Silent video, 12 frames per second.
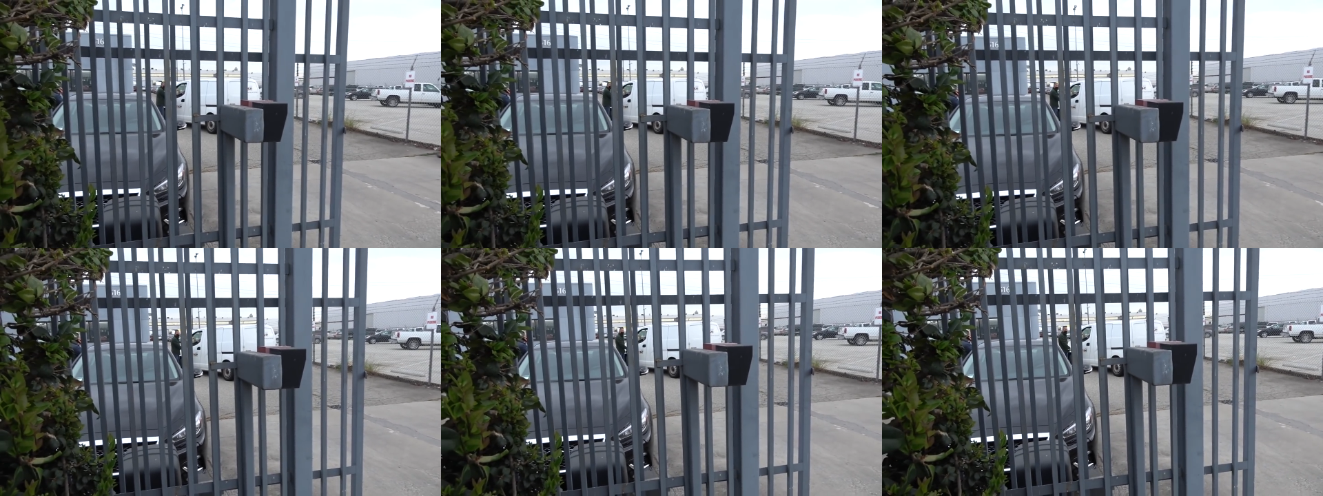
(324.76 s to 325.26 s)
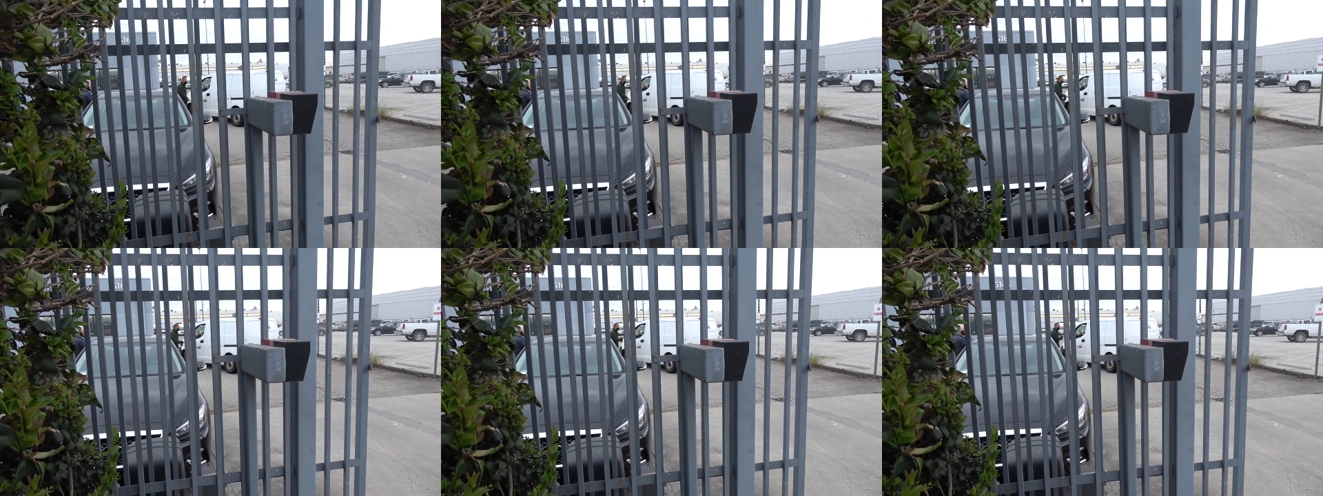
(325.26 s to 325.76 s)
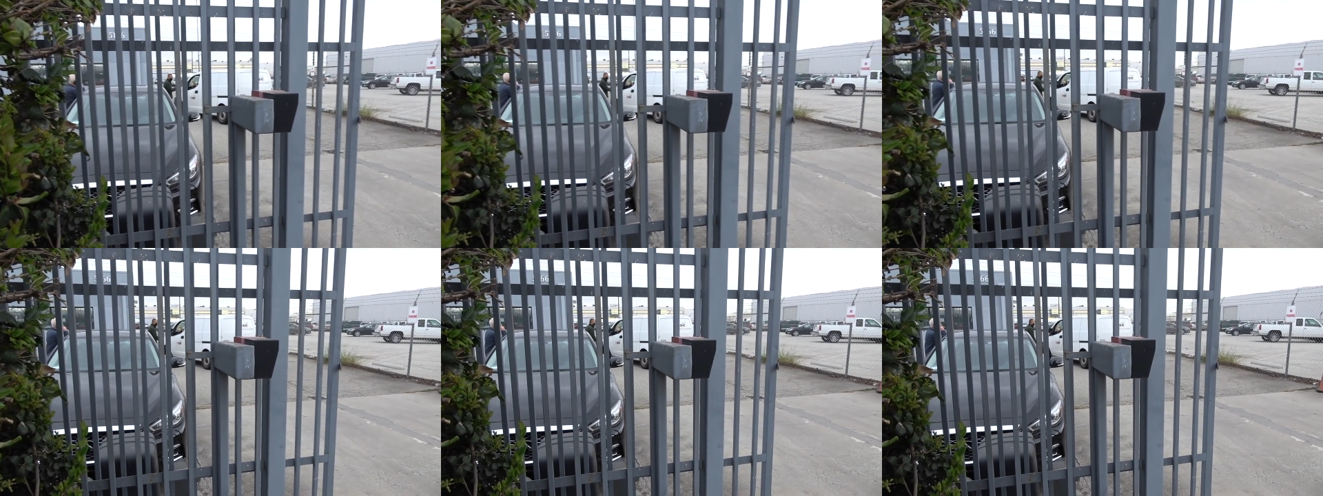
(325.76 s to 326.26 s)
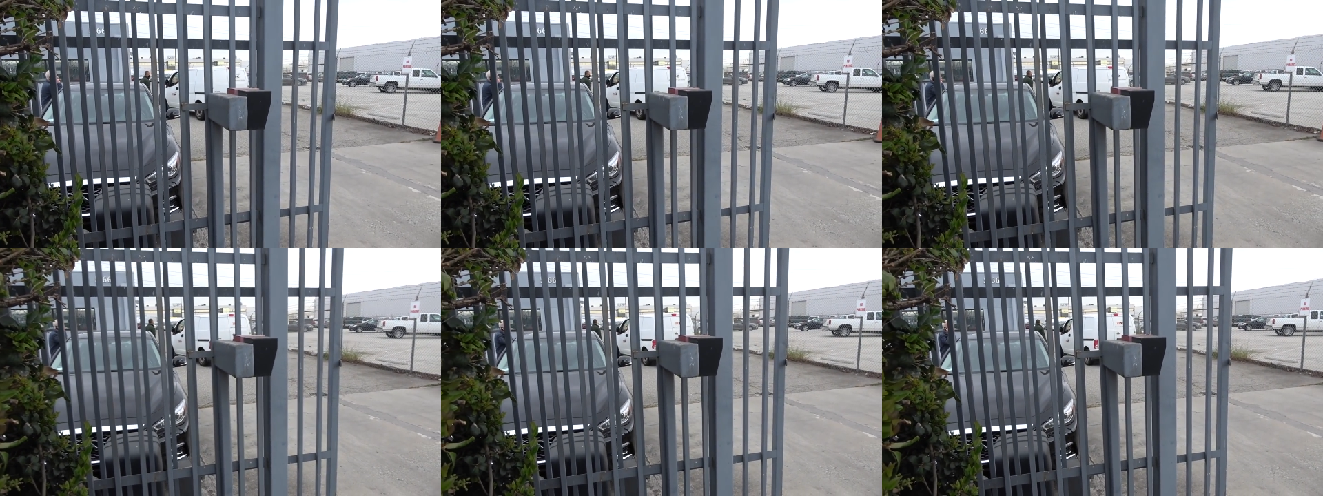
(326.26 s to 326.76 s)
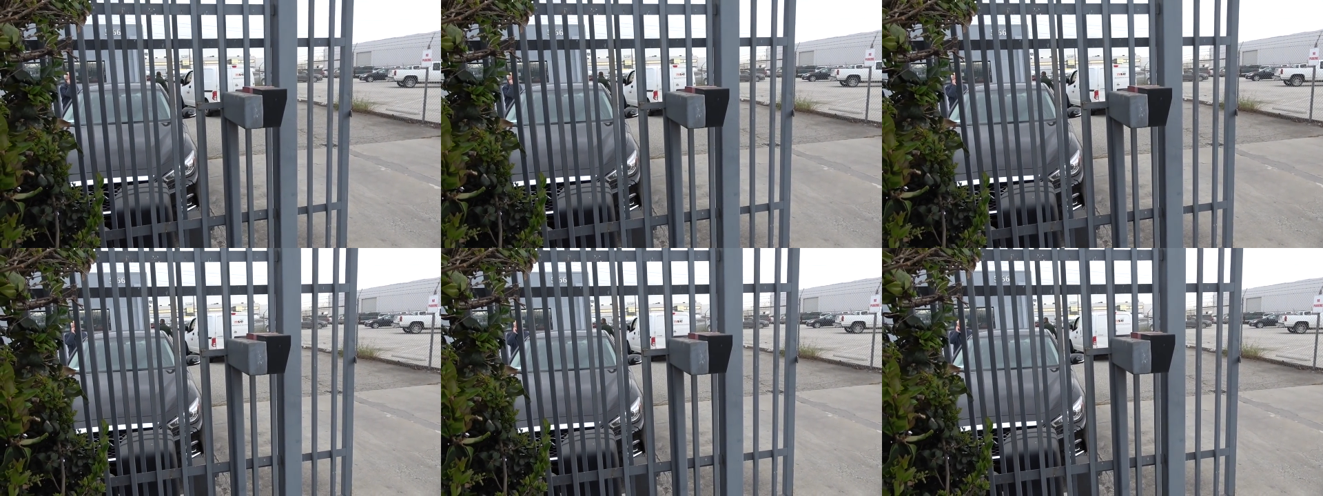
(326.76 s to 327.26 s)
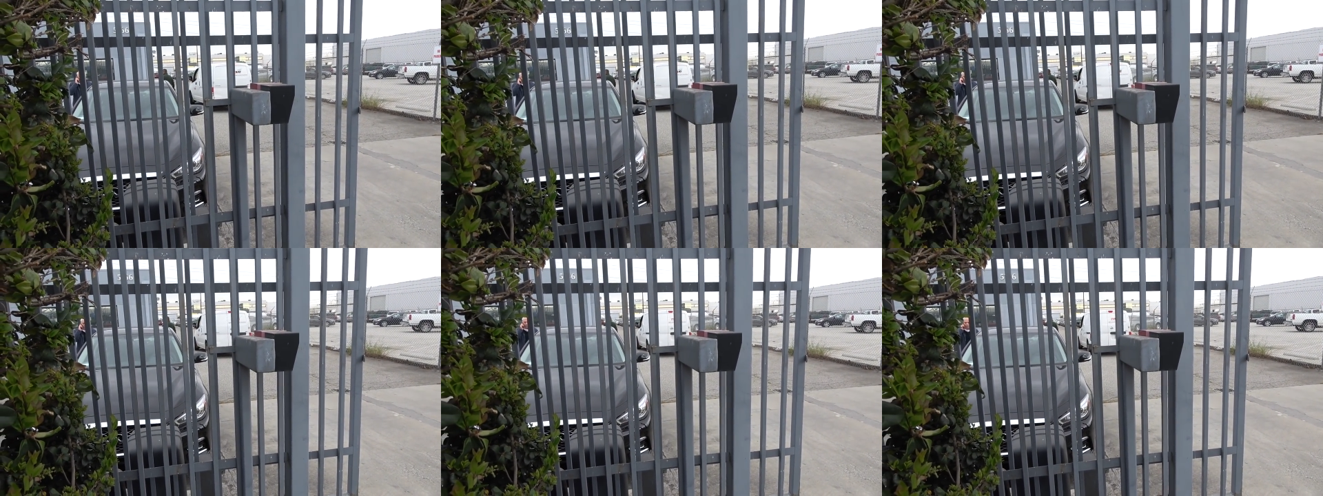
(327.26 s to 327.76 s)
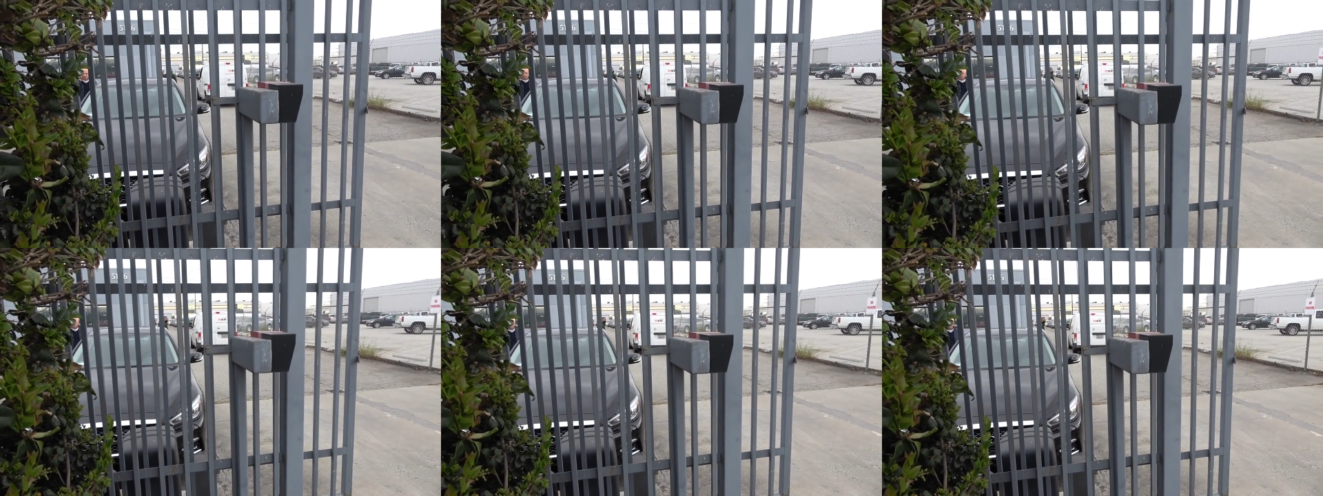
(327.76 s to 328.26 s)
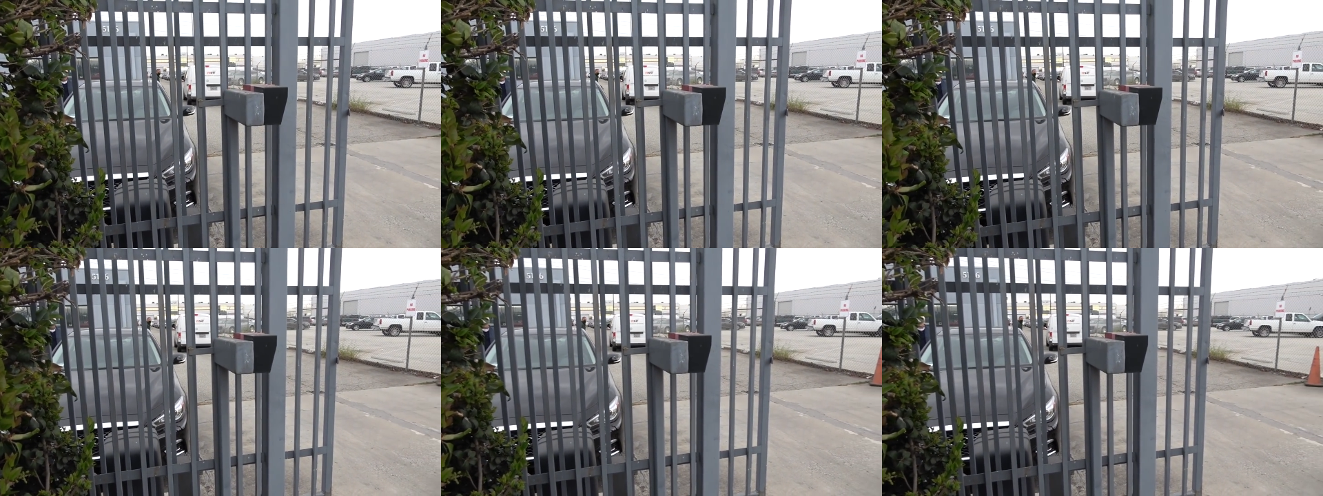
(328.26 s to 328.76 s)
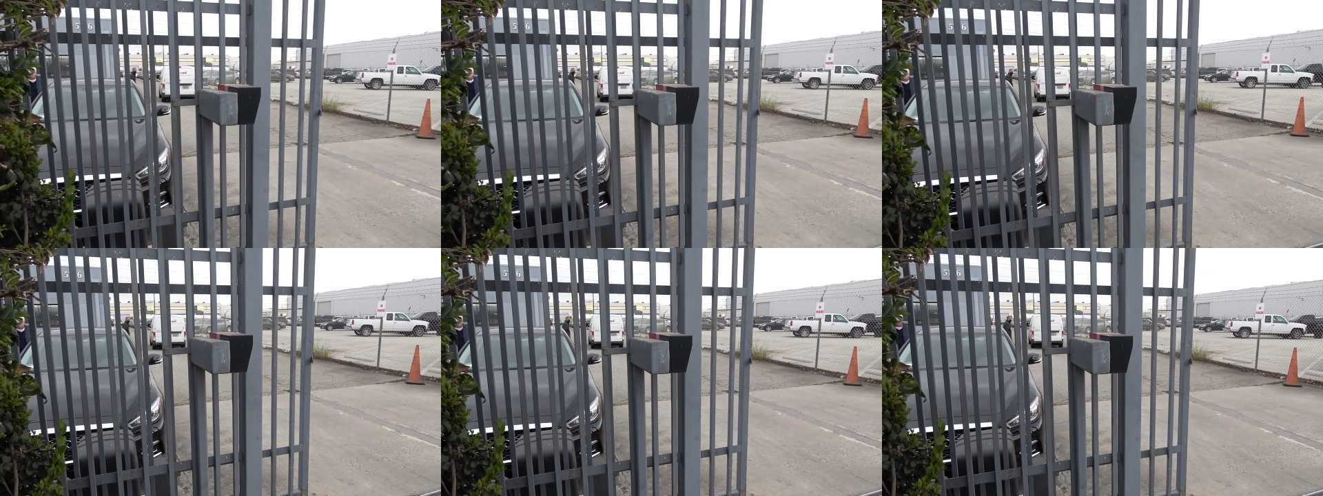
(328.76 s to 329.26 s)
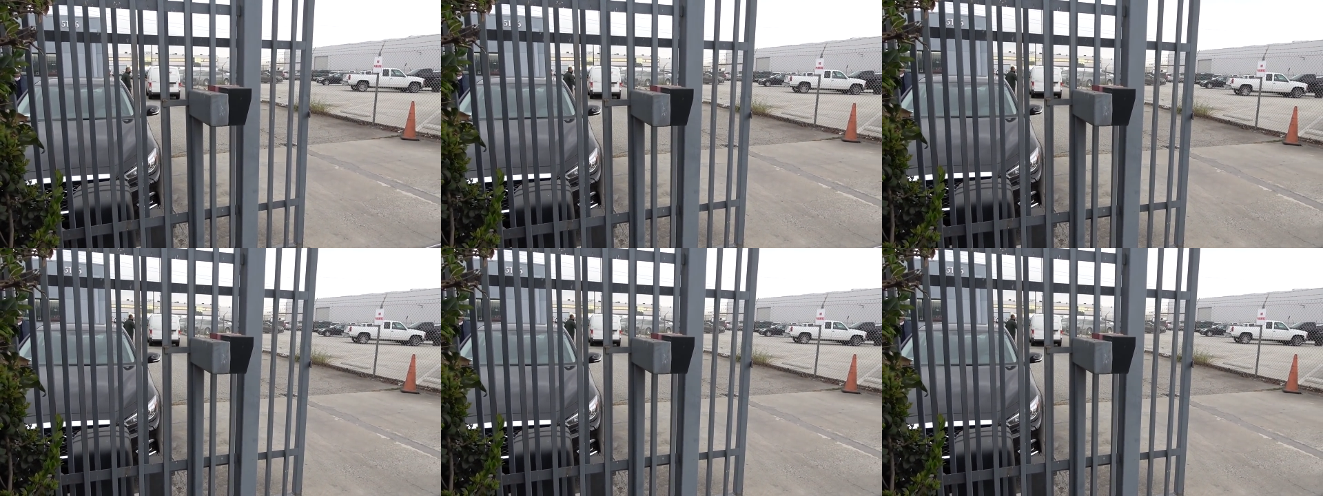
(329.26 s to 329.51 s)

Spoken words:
Nobody's mouth can be seen.